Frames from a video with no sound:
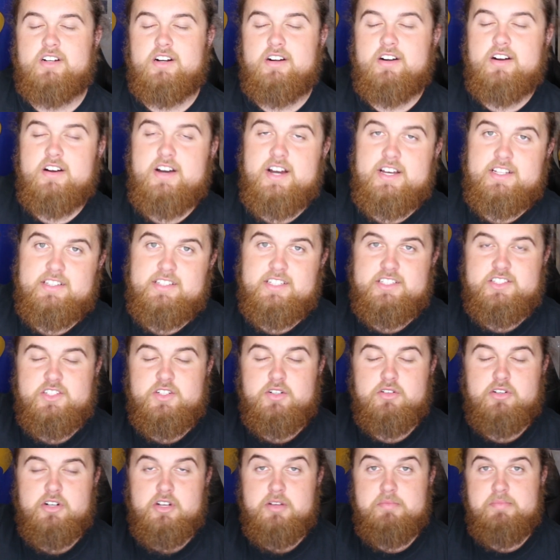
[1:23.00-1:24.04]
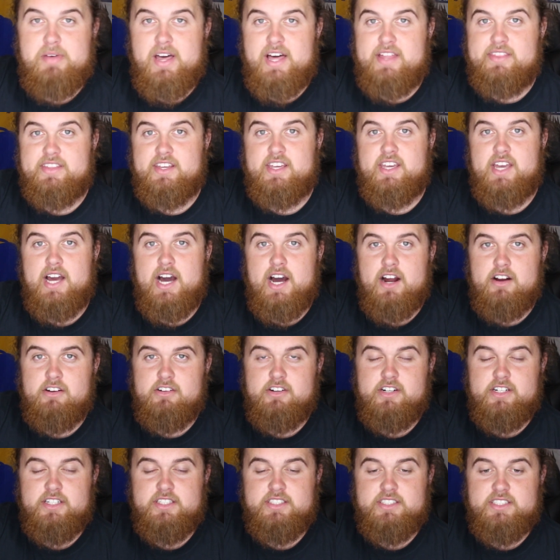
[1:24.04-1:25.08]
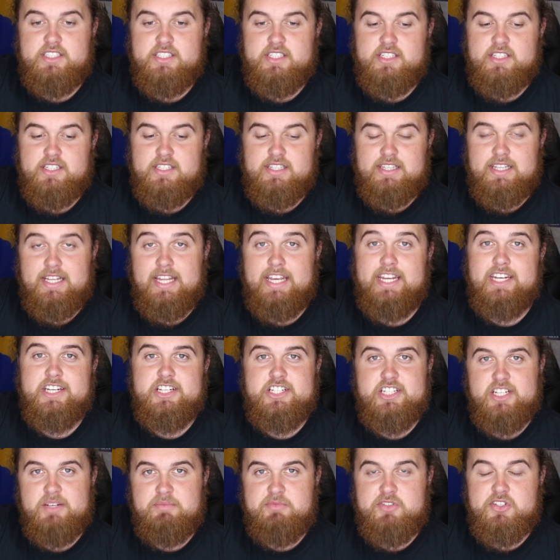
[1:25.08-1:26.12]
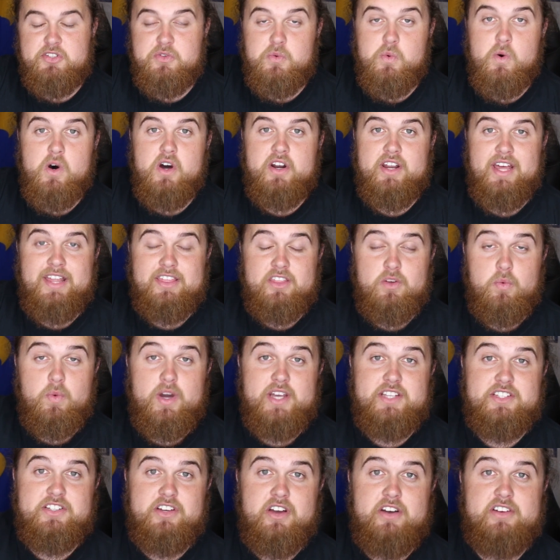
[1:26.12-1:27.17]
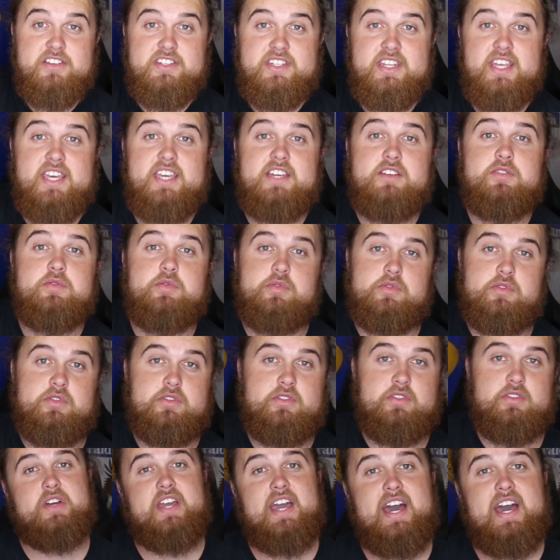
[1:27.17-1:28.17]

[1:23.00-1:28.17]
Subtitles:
Alright, let's talk about the current leadership squad at the West Coast Eagles. We